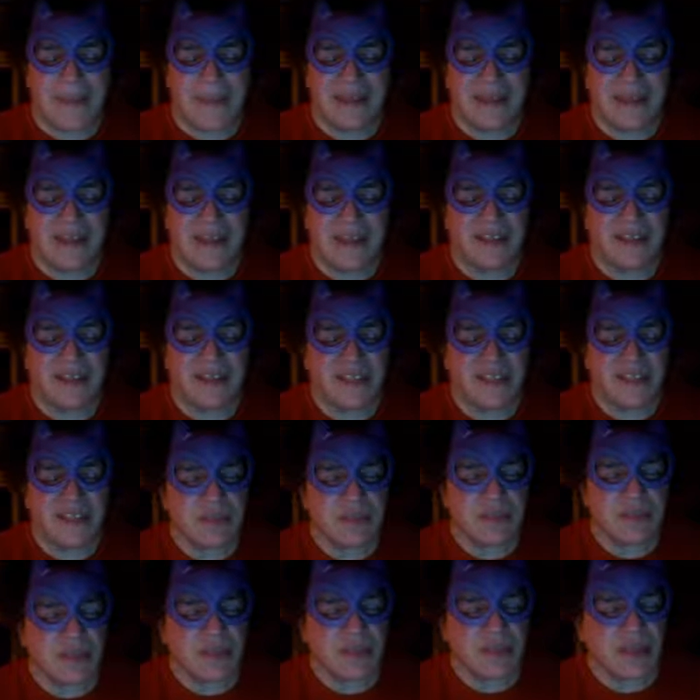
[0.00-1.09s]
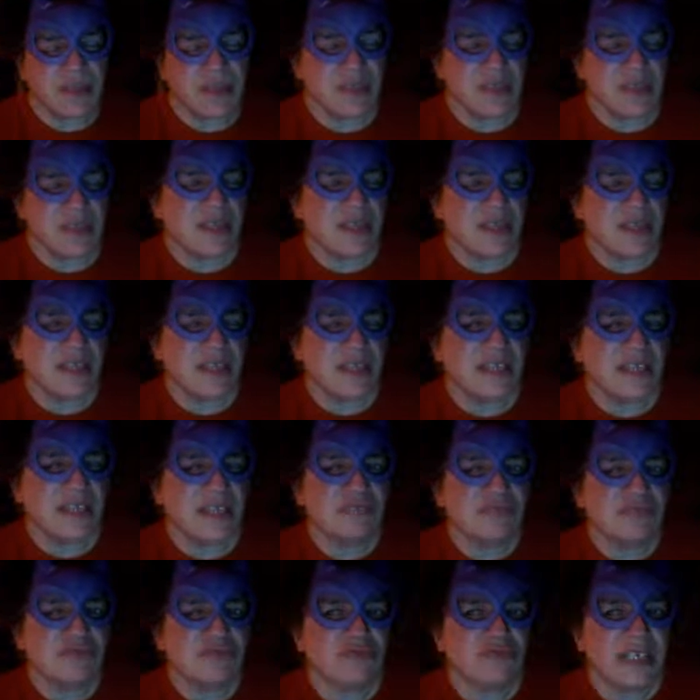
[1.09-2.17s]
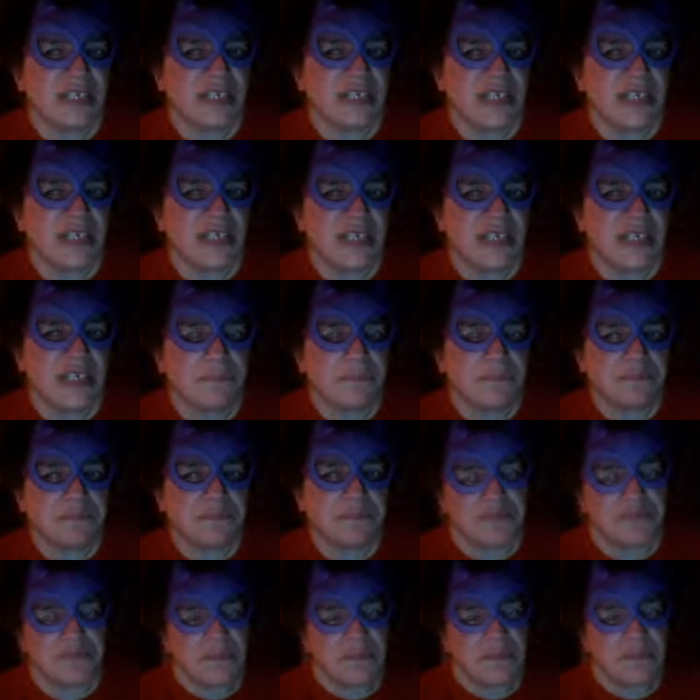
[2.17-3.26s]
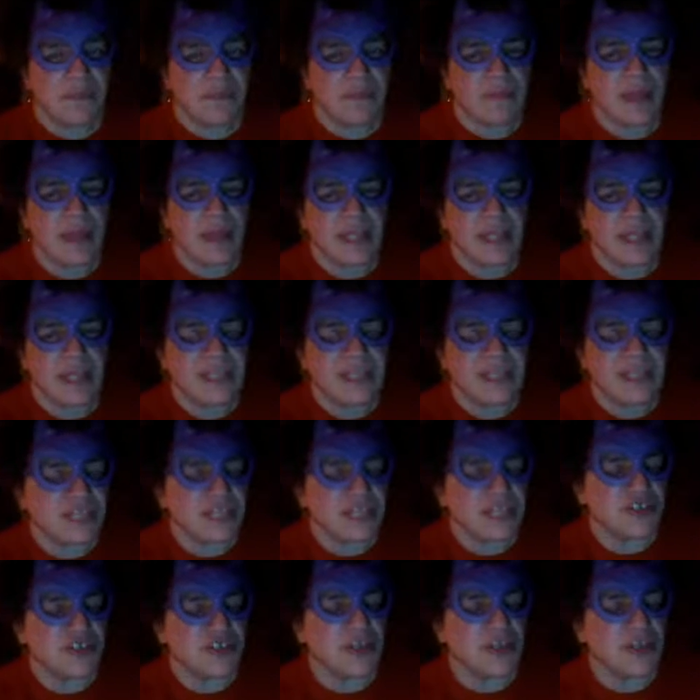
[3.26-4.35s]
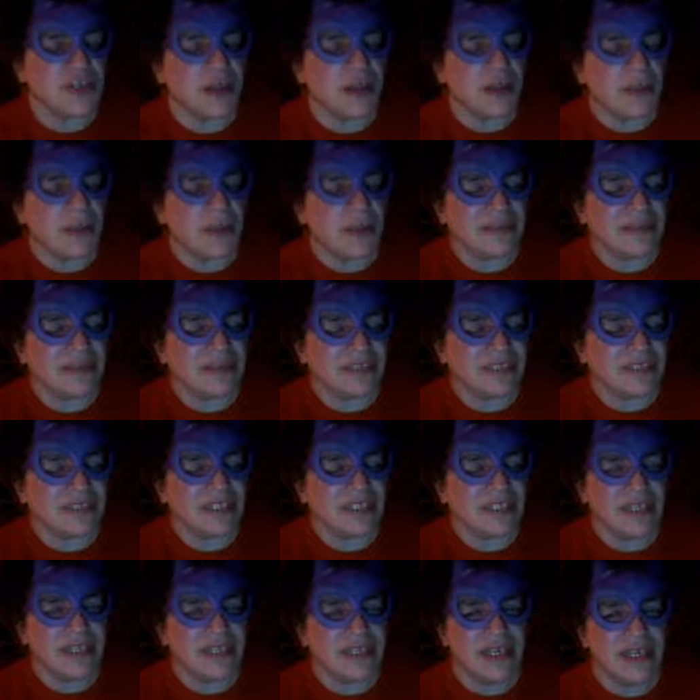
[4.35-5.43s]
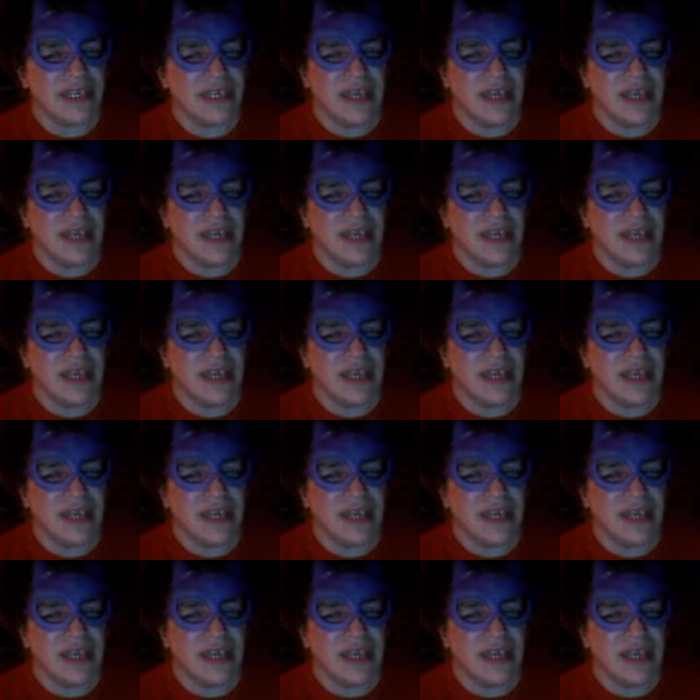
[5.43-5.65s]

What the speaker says: other, and some things really teach us a lot about today.